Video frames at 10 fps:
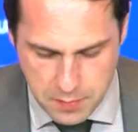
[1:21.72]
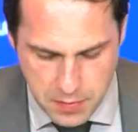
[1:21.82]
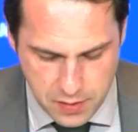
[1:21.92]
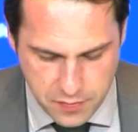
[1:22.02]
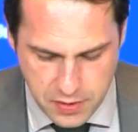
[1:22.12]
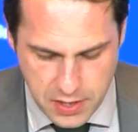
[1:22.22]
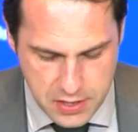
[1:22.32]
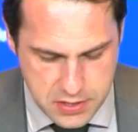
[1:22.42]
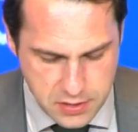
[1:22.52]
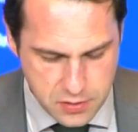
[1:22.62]
the
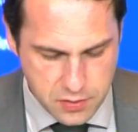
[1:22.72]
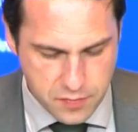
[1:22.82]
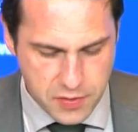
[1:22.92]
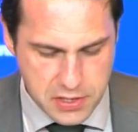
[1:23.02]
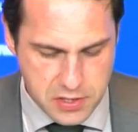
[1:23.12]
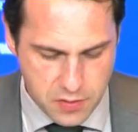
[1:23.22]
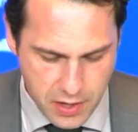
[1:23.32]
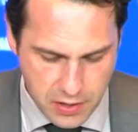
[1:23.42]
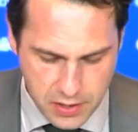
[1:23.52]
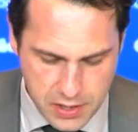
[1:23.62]
modification to the fixing
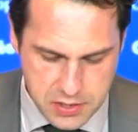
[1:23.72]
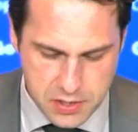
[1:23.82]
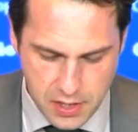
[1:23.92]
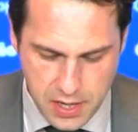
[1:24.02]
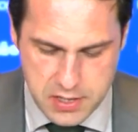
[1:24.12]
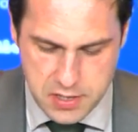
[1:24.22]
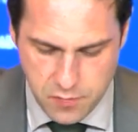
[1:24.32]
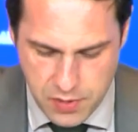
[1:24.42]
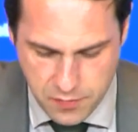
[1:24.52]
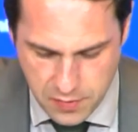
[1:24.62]
regulation on aids
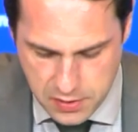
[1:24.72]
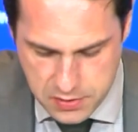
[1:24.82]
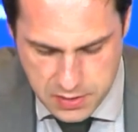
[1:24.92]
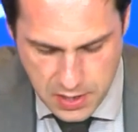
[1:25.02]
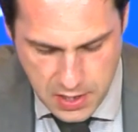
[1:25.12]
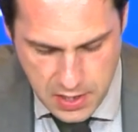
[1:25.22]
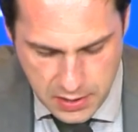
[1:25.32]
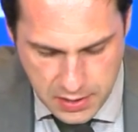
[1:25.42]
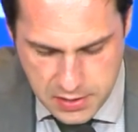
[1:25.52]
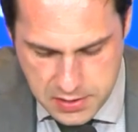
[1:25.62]
and refunds
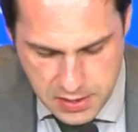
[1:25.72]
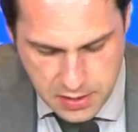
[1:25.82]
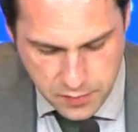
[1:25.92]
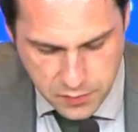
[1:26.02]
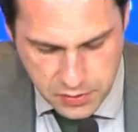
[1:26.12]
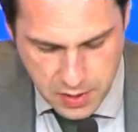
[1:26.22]
that is needed for